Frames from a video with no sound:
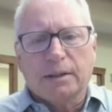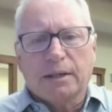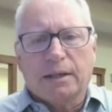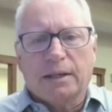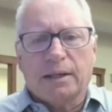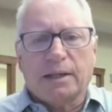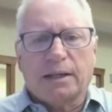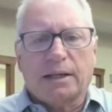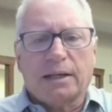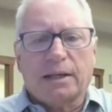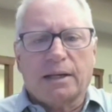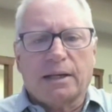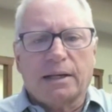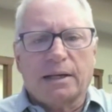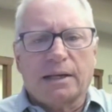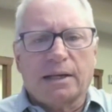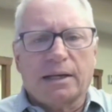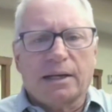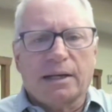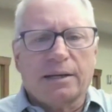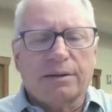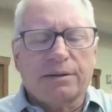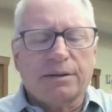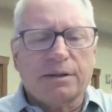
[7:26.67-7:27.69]

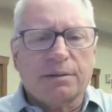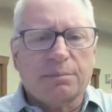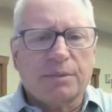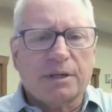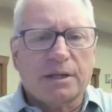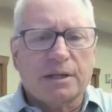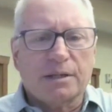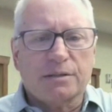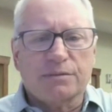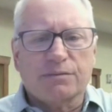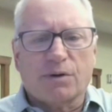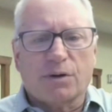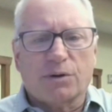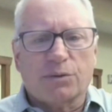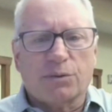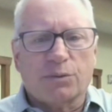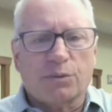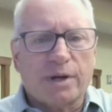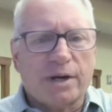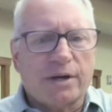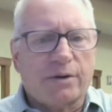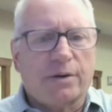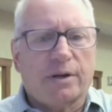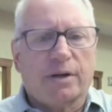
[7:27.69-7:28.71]
And I think because of all the
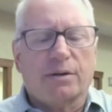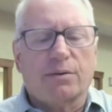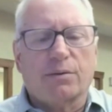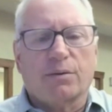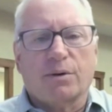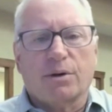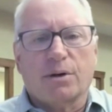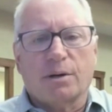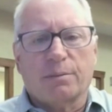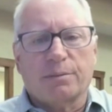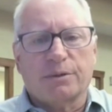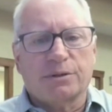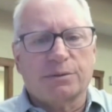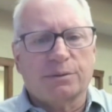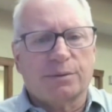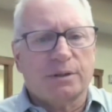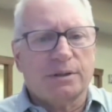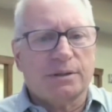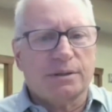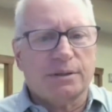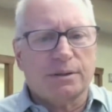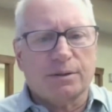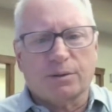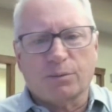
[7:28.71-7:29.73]
rhetoric going on
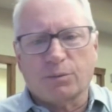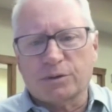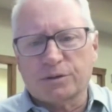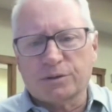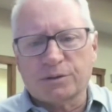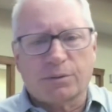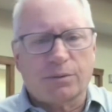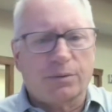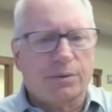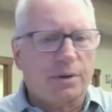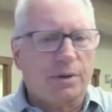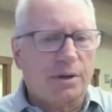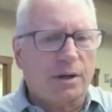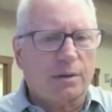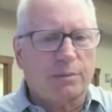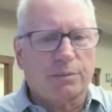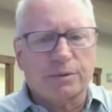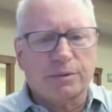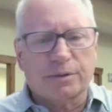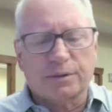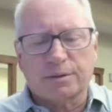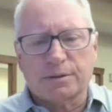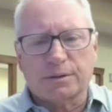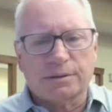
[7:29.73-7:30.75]
between, you know, what's going on
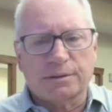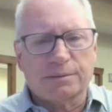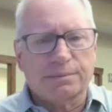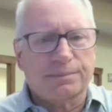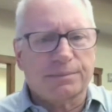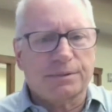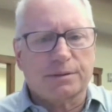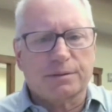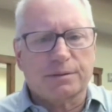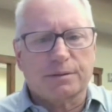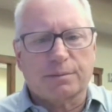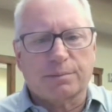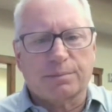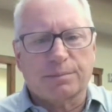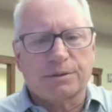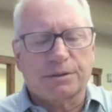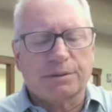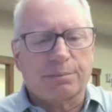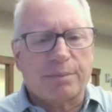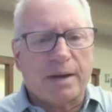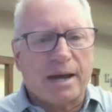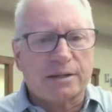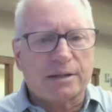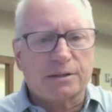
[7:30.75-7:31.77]
with
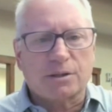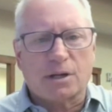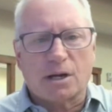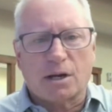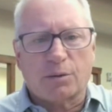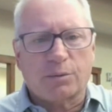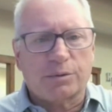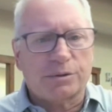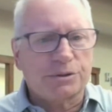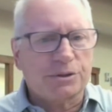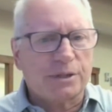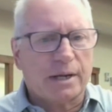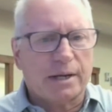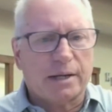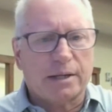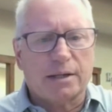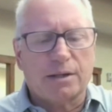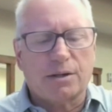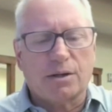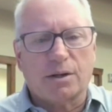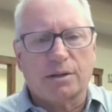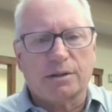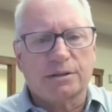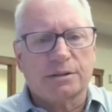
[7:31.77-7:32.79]
the back talk with China
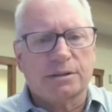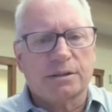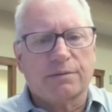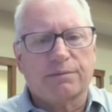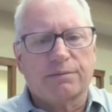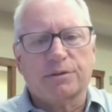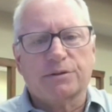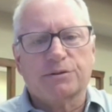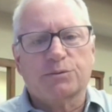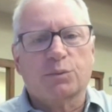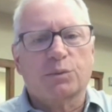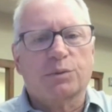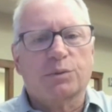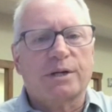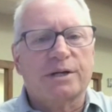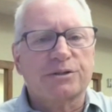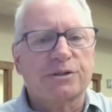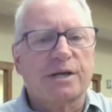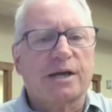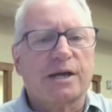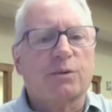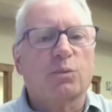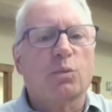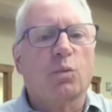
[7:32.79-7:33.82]
and all this stuff,
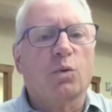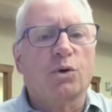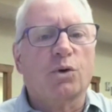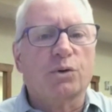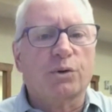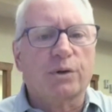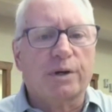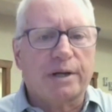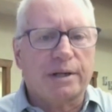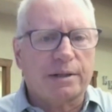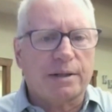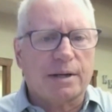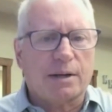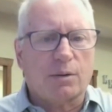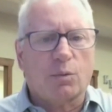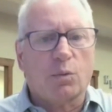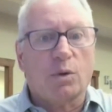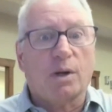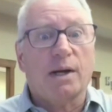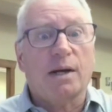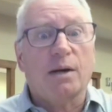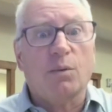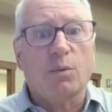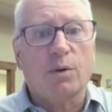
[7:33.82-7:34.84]
there's that worry that,
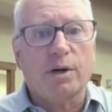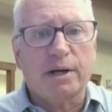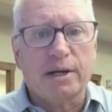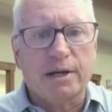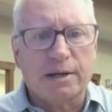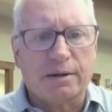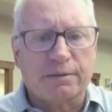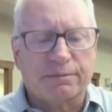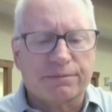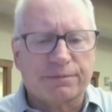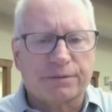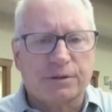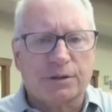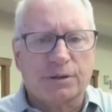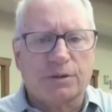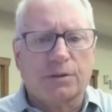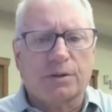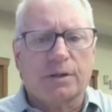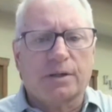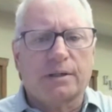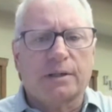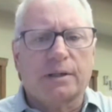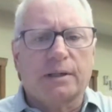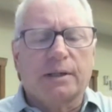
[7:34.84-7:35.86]
well, what if, you
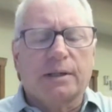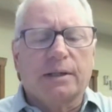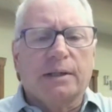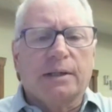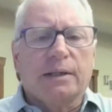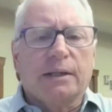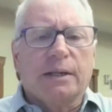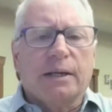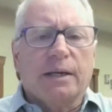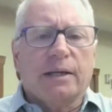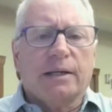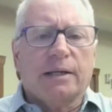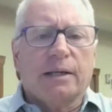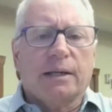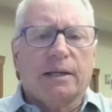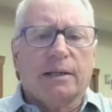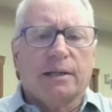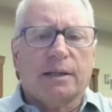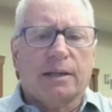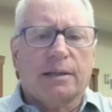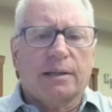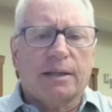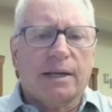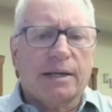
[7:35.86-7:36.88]
know,
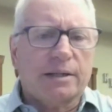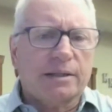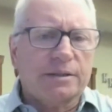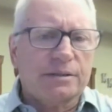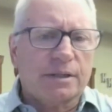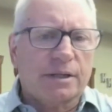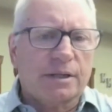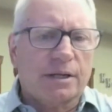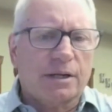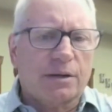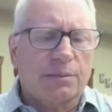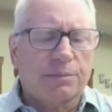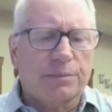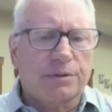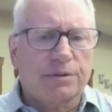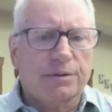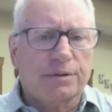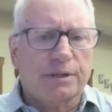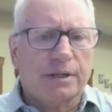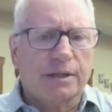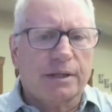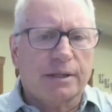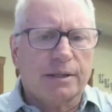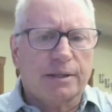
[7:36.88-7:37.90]
and that doesn't help the
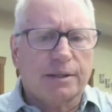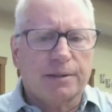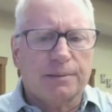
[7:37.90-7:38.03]
thing.